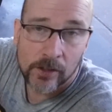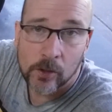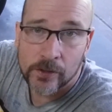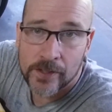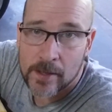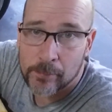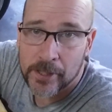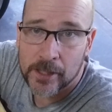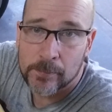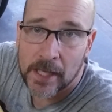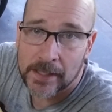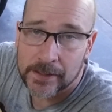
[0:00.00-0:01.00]
of holding that
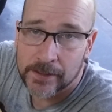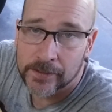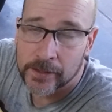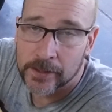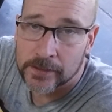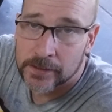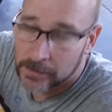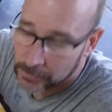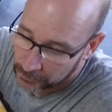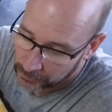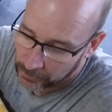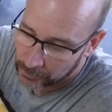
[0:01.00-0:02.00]
pin back in there.
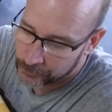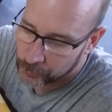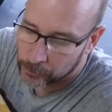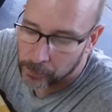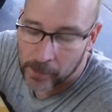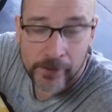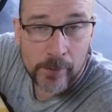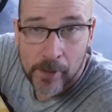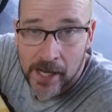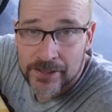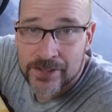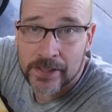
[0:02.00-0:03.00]
Uh, you could probably
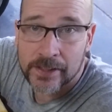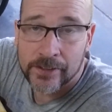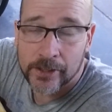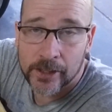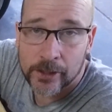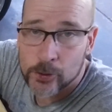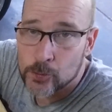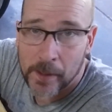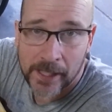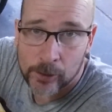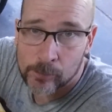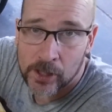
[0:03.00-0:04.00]
epoxy it in there, use
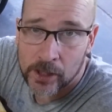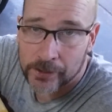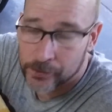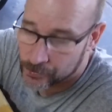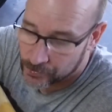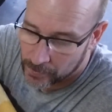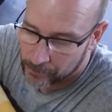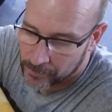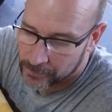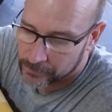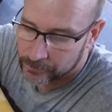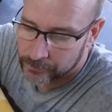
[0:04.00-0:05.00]
panel bond or
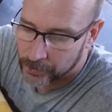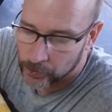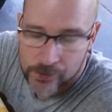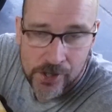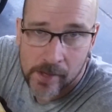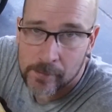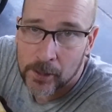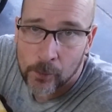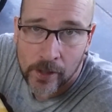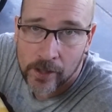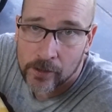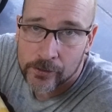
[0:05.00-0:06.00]
something, you know, JB
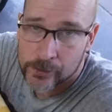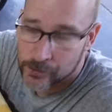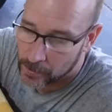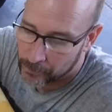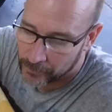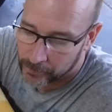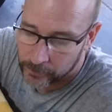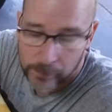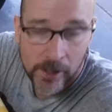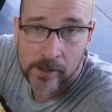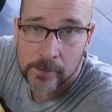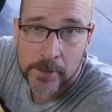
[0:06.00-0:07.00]
Weld or something, it'd
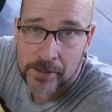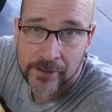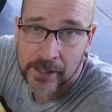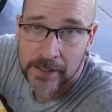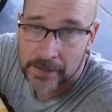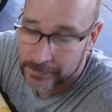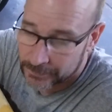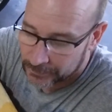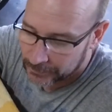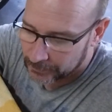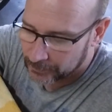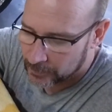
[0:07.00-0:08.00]
probably be fine.
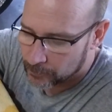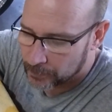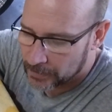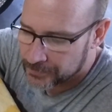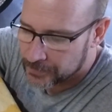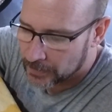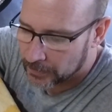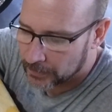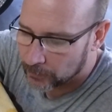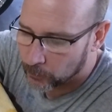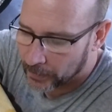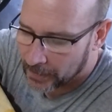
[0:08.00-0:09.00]
But
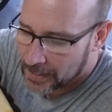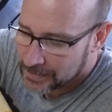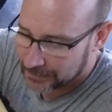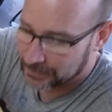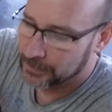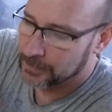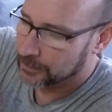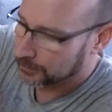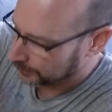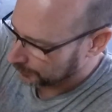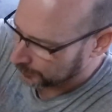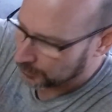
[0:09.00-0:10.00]
uh, what I did
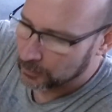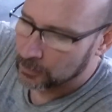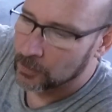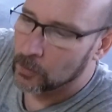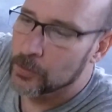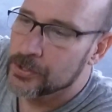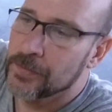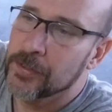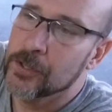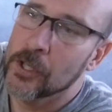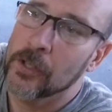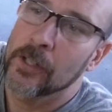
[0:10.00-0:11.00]
was if
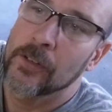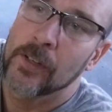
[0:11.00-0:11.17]
you turn it